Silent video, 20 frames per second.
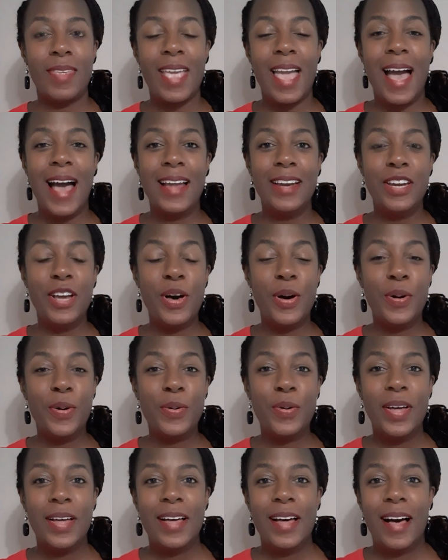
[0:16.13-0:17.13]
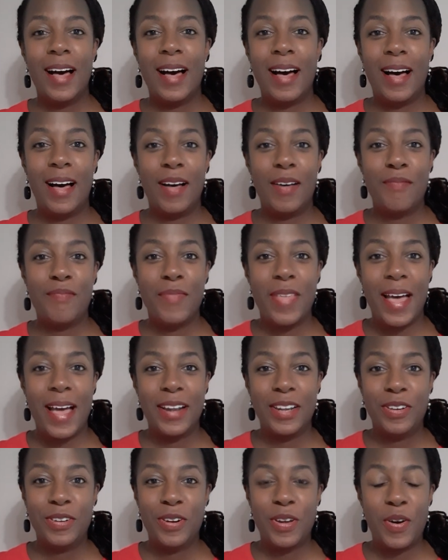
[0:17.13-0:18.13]
I know
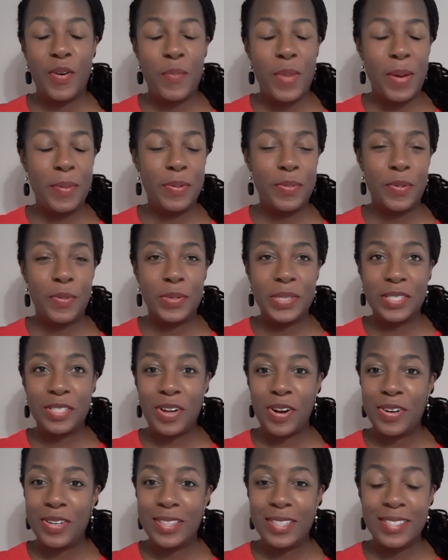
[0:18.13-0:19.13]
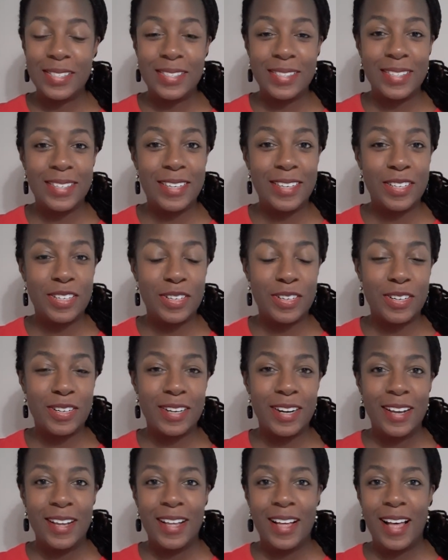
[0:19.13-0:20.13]
that, maybe when we started this year,
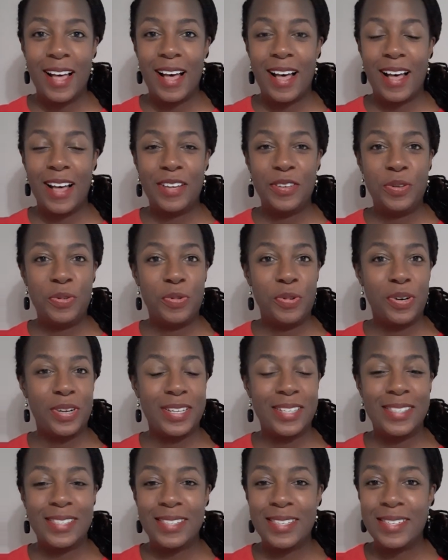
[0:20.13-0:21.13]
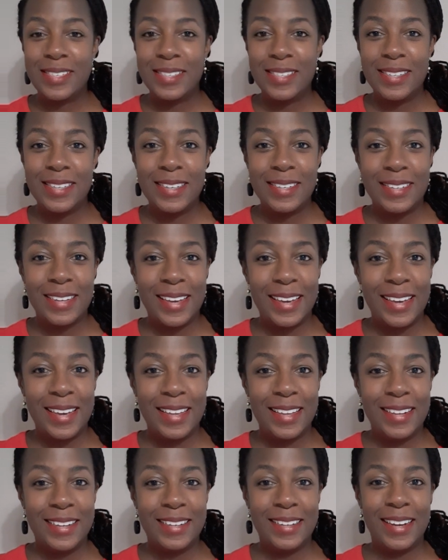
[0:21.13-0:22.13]
you were consistent
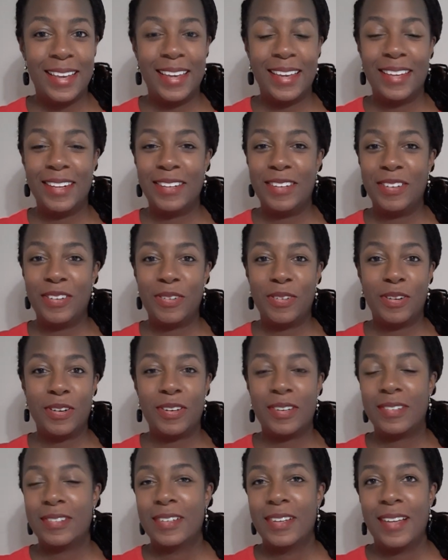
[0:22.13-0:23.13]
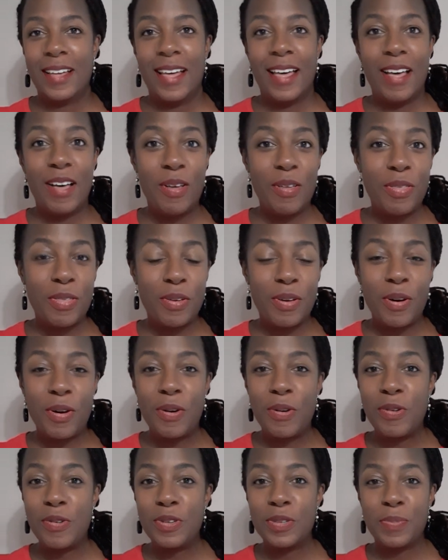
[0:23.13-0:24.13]
in your health
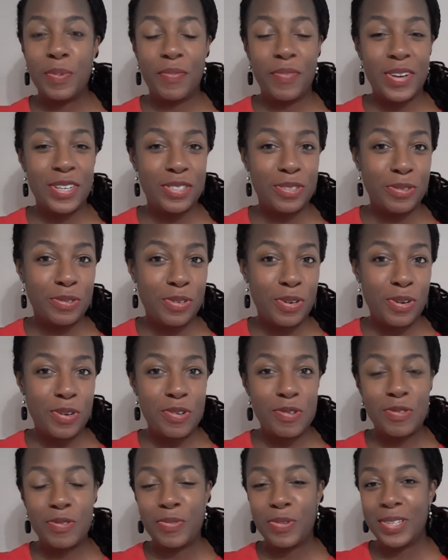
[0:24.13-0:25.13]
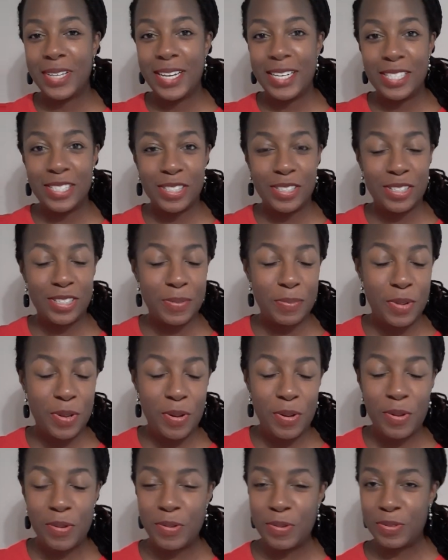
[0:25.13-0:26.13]
goals, professional goals, relationship
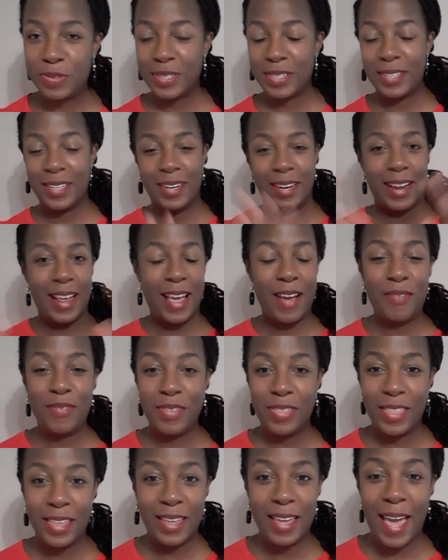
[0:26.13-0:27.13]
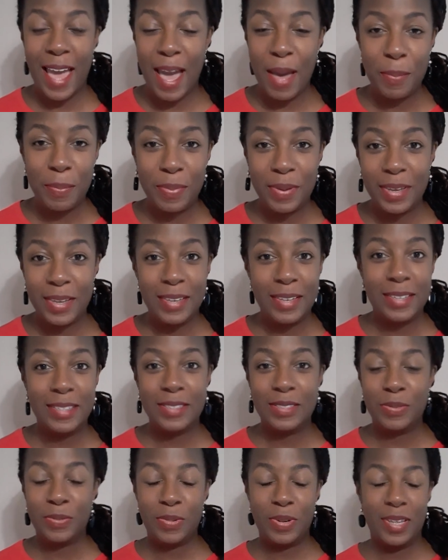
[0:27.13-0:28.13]
goals, and then everything
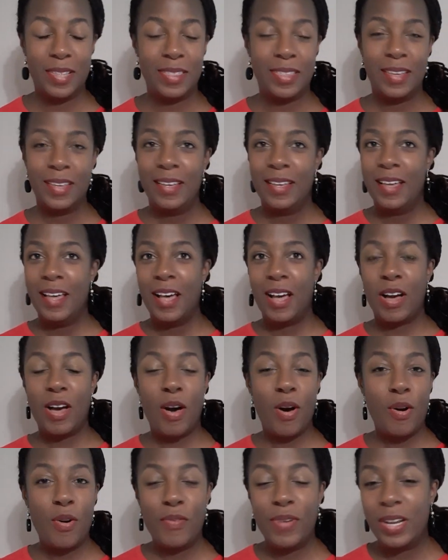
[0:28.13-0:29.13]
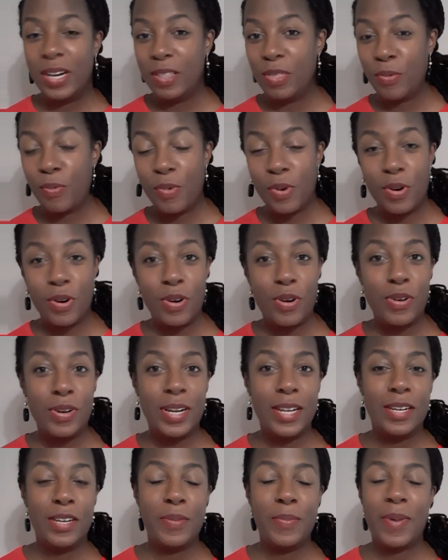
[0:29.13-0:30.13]
happened with COVID in the world,
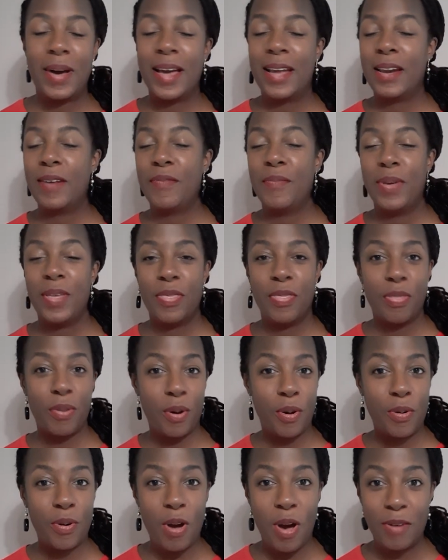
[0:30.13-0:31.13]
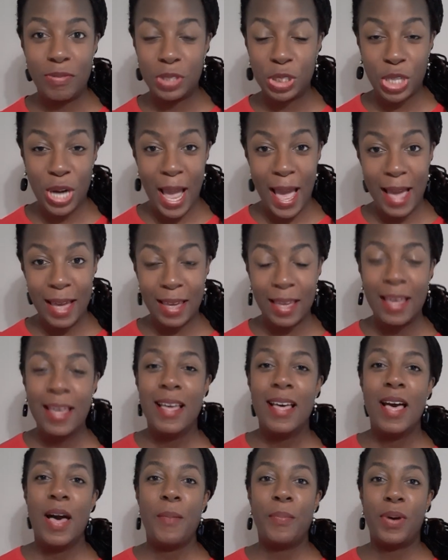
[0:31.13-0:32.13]
and you might have been thrown off track.
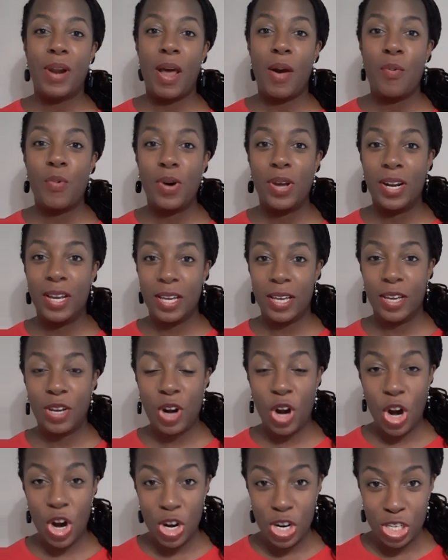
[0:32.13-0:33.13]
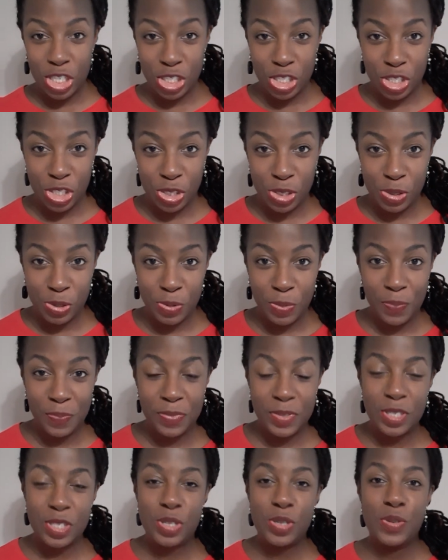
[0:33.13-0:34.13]
But I want to encourage you
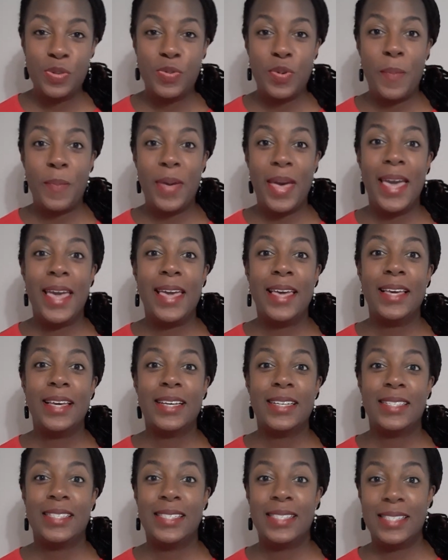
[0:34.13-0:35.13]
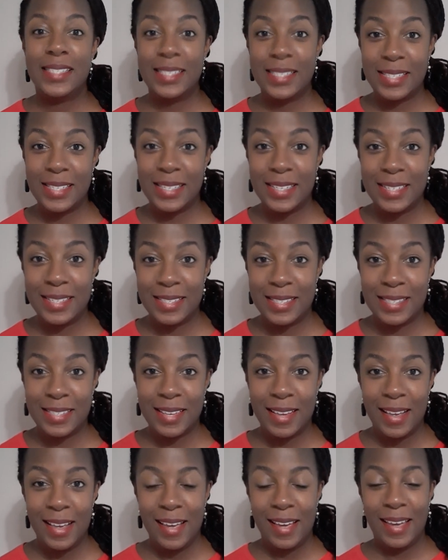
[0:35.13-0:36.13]
to remain consistent
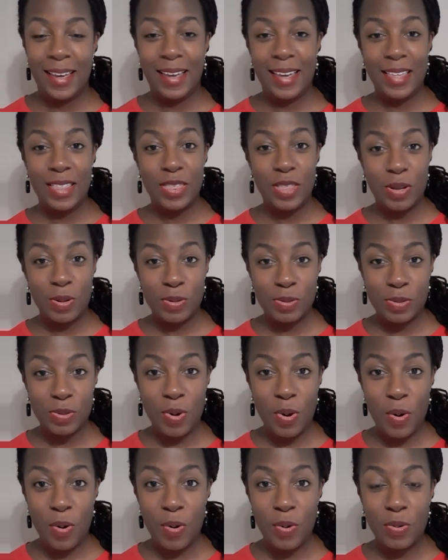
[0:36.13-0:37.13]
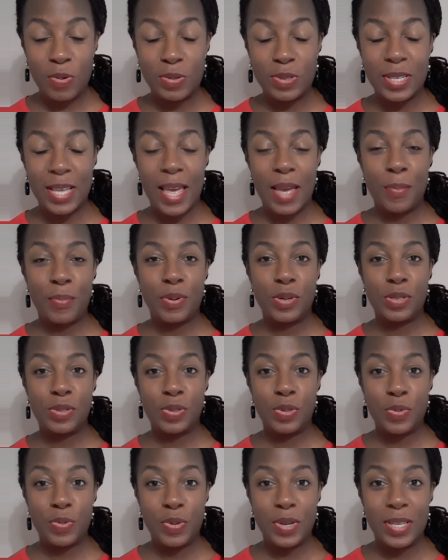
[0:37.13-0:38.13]
in those goals and
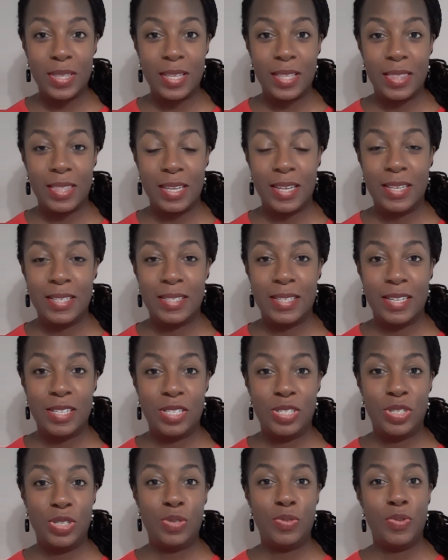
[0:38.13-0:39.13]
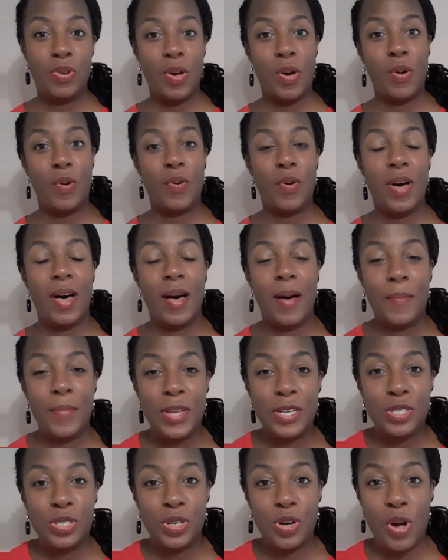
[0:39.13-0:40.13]
pursuing the things that
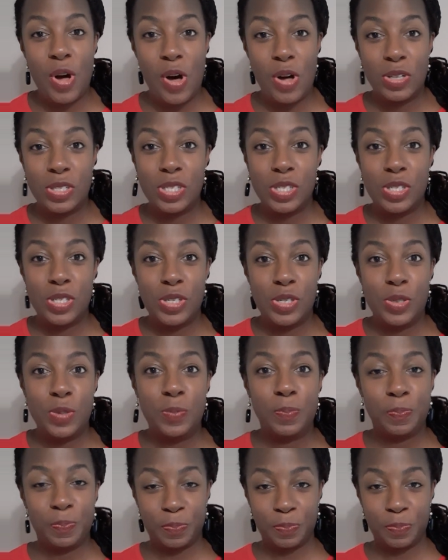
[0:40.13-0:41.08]
that you're called to do.